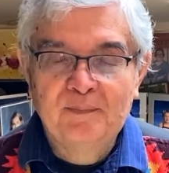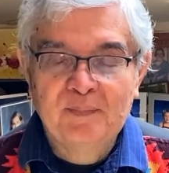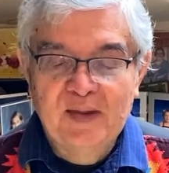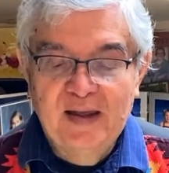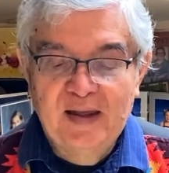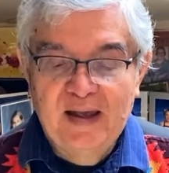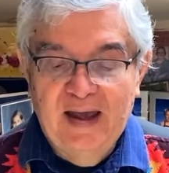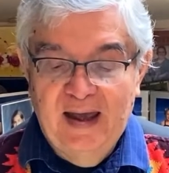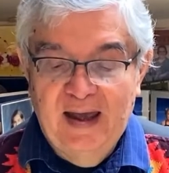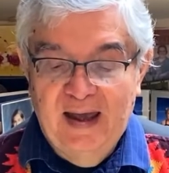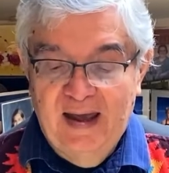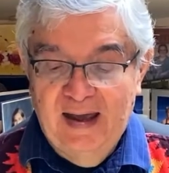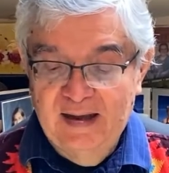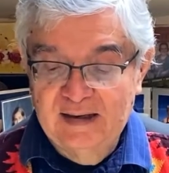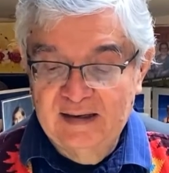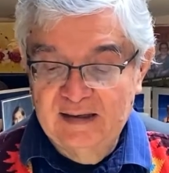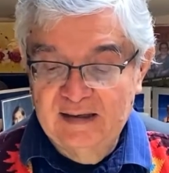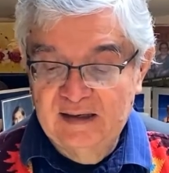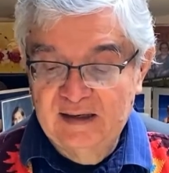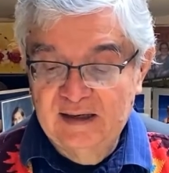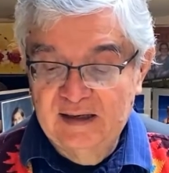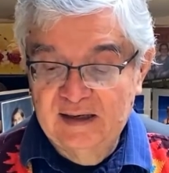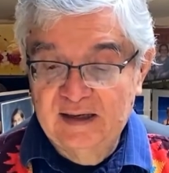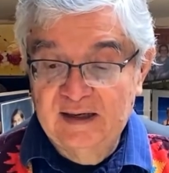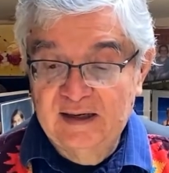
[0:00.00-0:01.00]
And
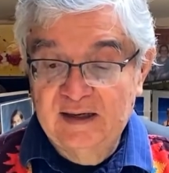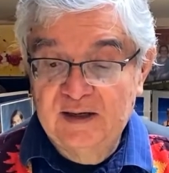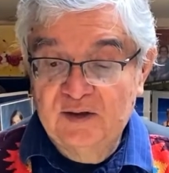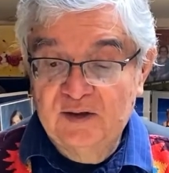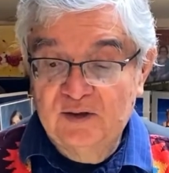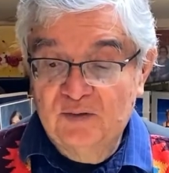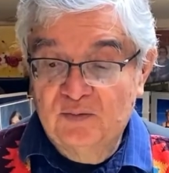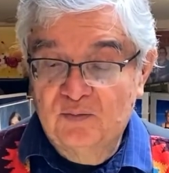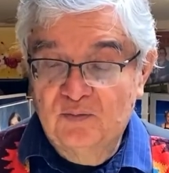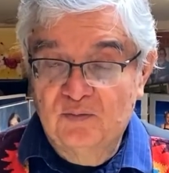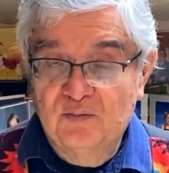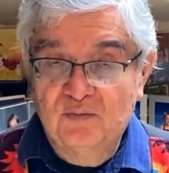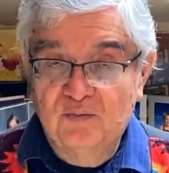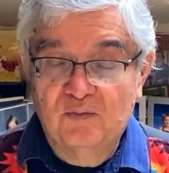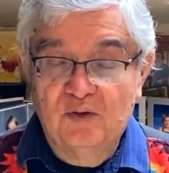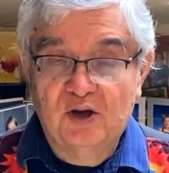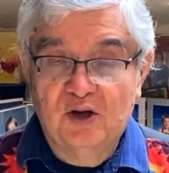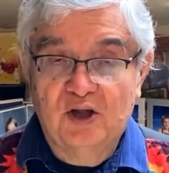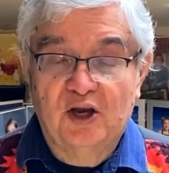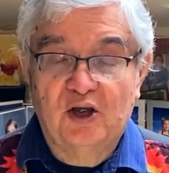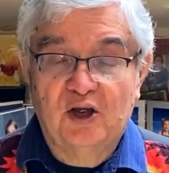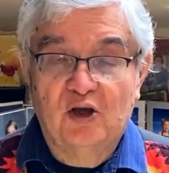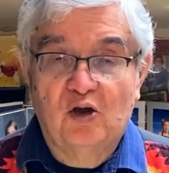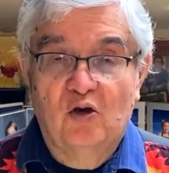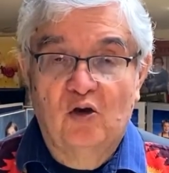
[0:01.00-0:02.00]
we're going to
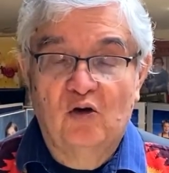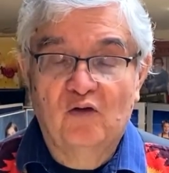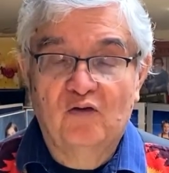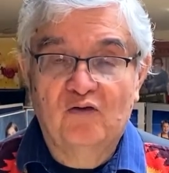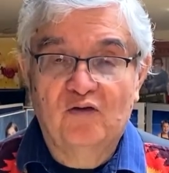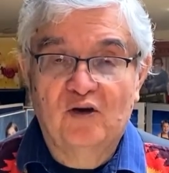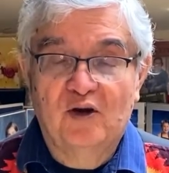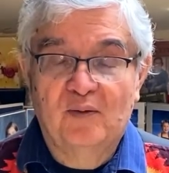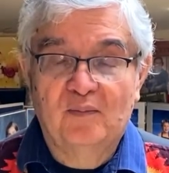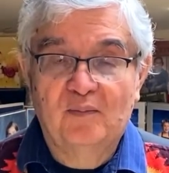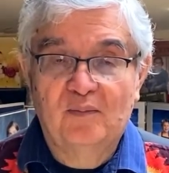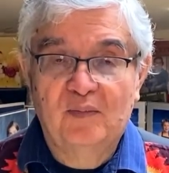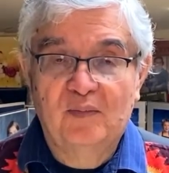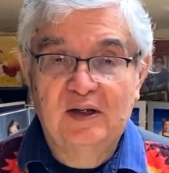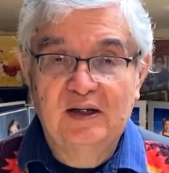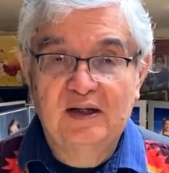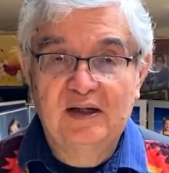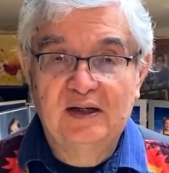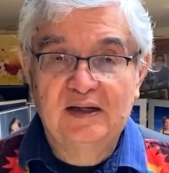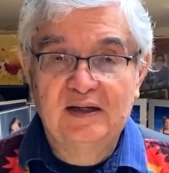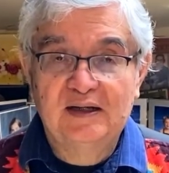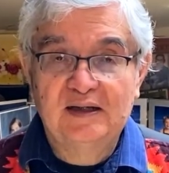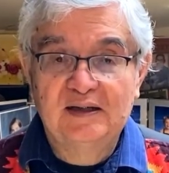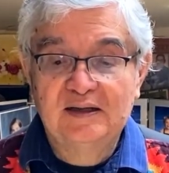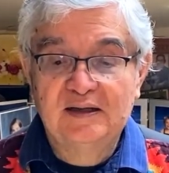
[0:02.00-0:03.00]
go from
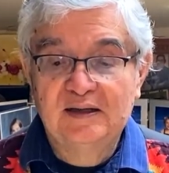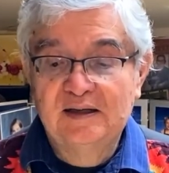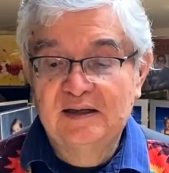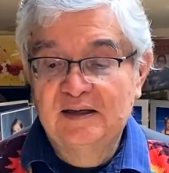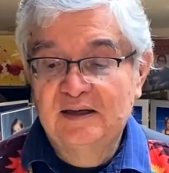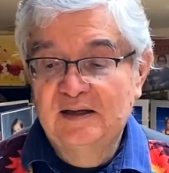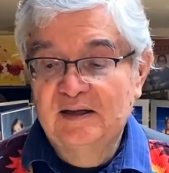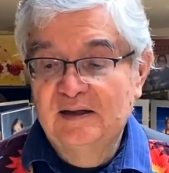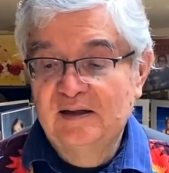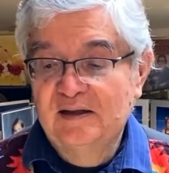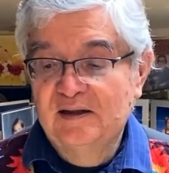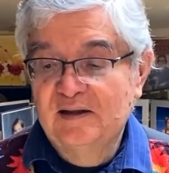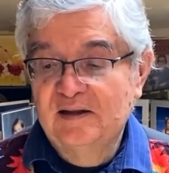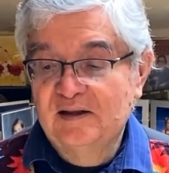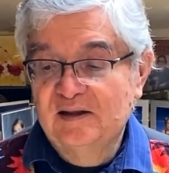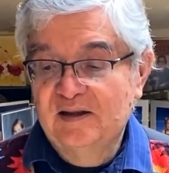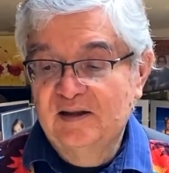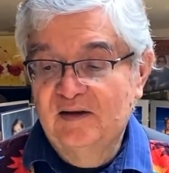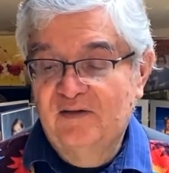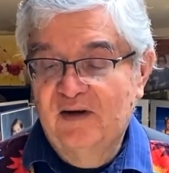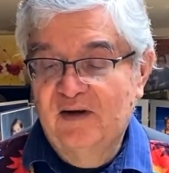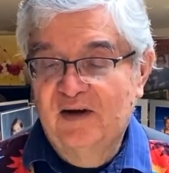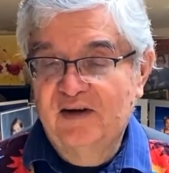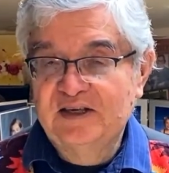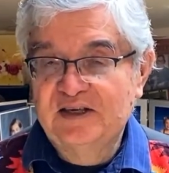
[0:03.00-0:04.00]
the
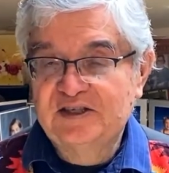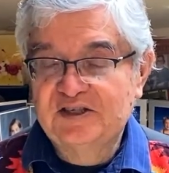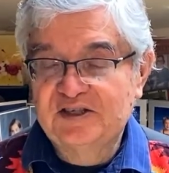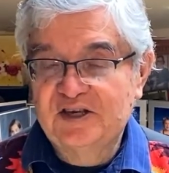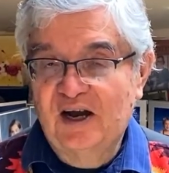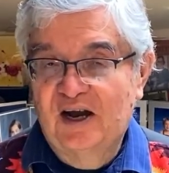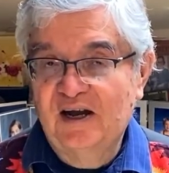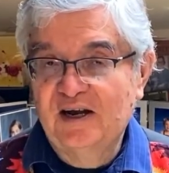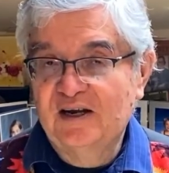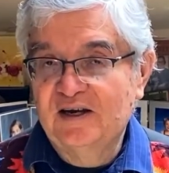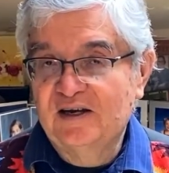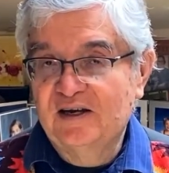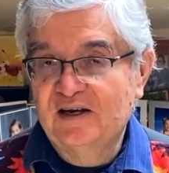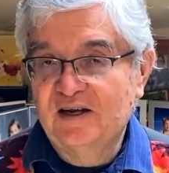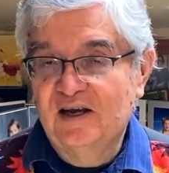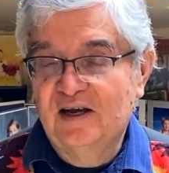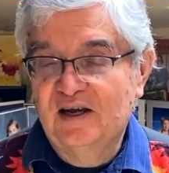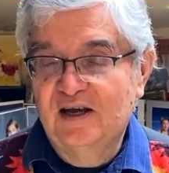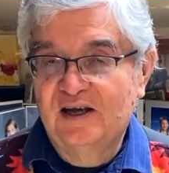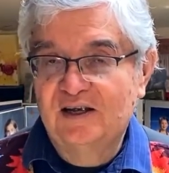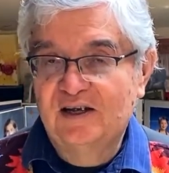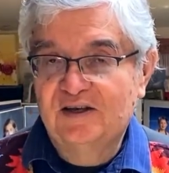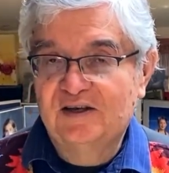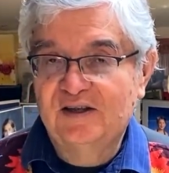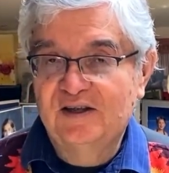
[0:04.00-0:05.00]
very start
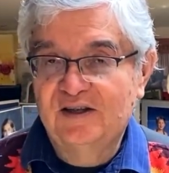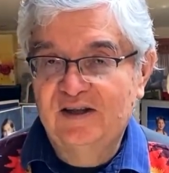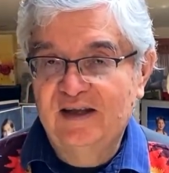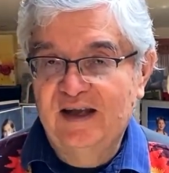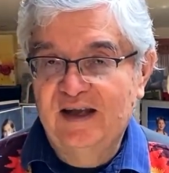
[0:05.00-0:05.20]
to the